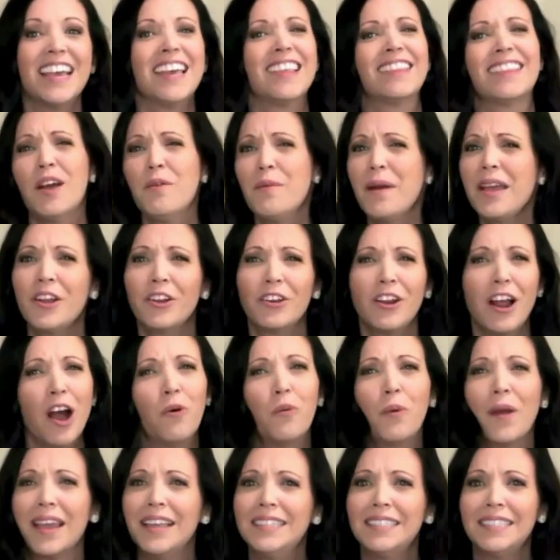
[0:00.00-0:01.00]
That way you're not
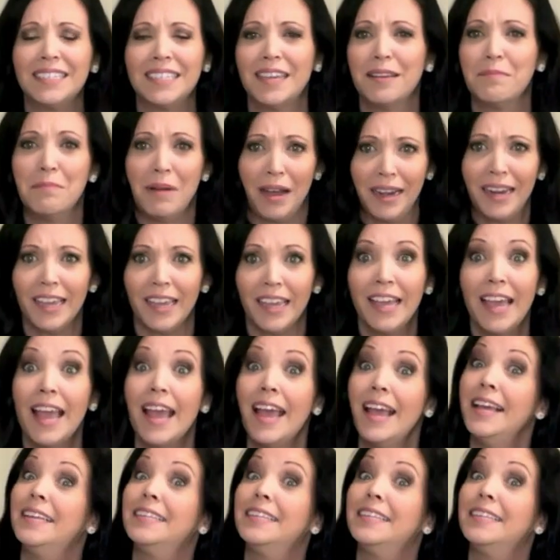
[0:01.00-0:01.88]
wasting money,